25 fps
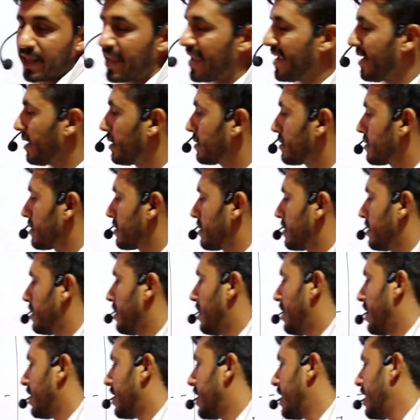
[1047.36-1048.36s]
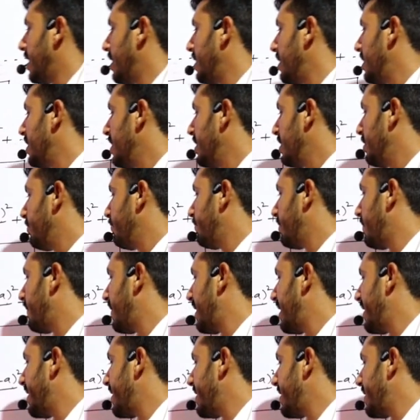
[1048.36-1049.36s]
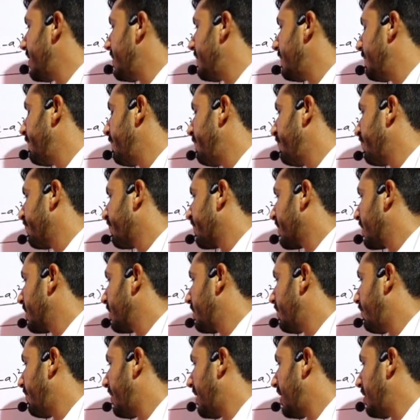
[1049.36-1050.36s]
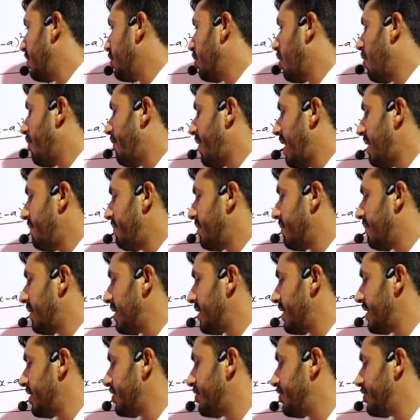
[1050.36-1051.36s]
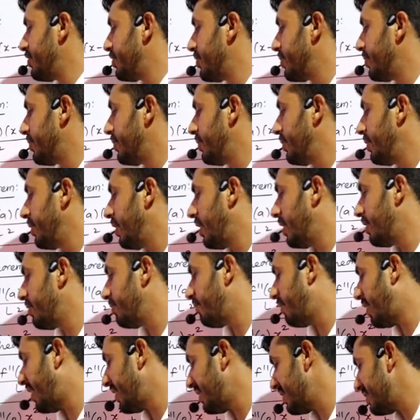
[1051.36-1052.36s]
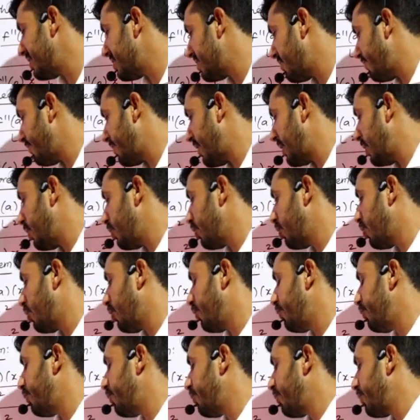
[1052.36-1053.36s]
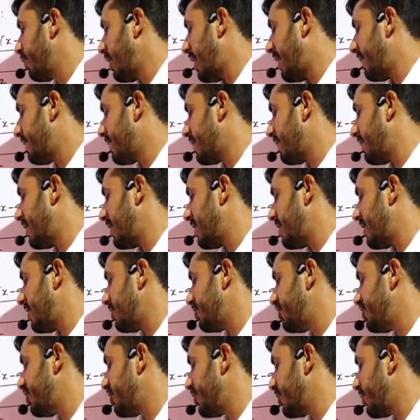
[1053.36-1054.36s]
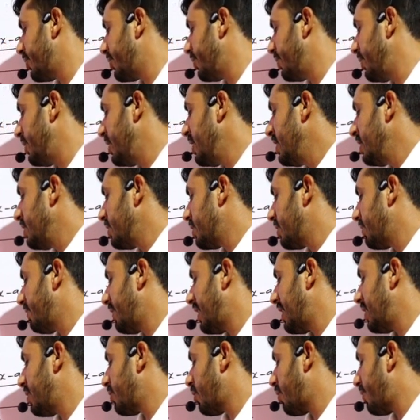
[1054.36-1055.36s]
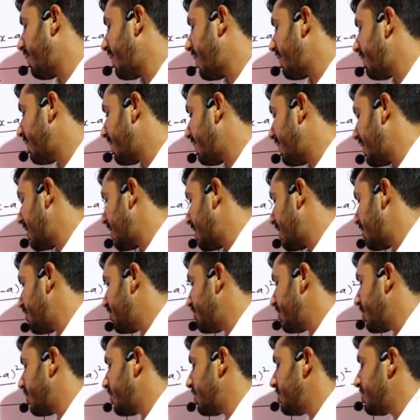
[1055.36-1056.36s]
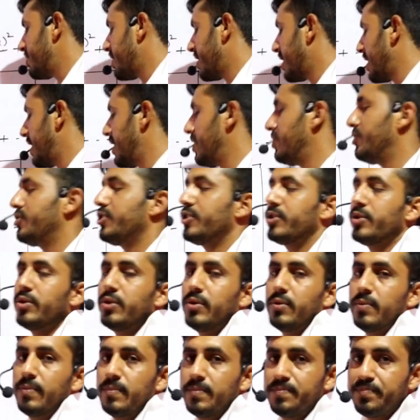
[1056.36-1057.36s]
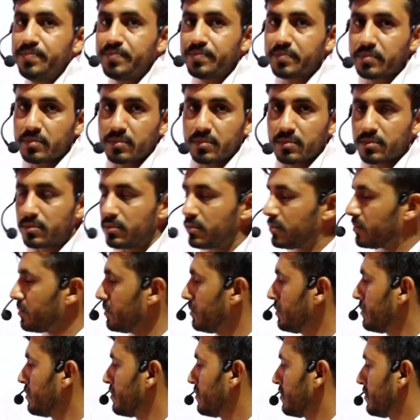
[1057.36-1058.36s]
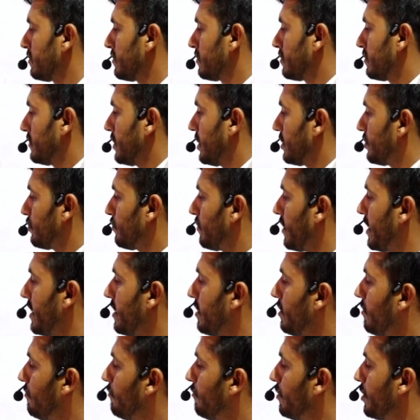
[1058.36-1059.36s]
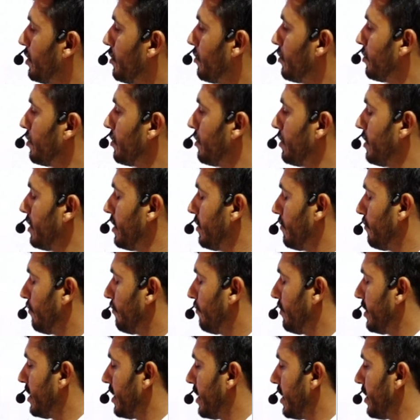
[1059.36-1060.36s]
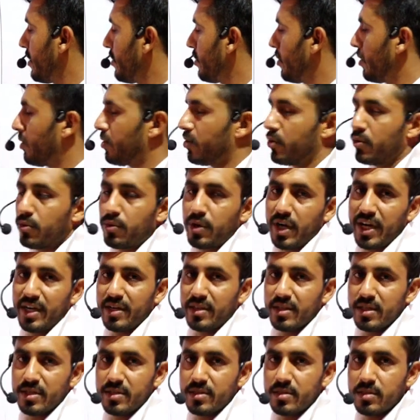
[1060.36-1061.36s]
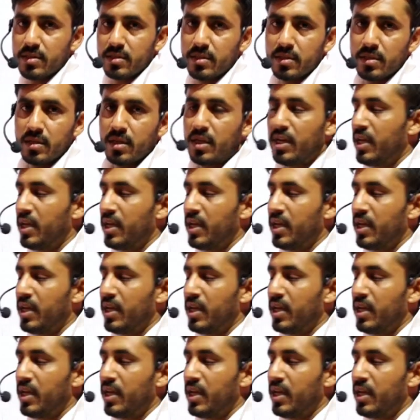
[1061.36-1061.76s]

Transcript: x. Again we will need the value of f double dash 0, and what is the value of f double dash 0? The value of f double dash 0 is again 0. That's why we need not to write this.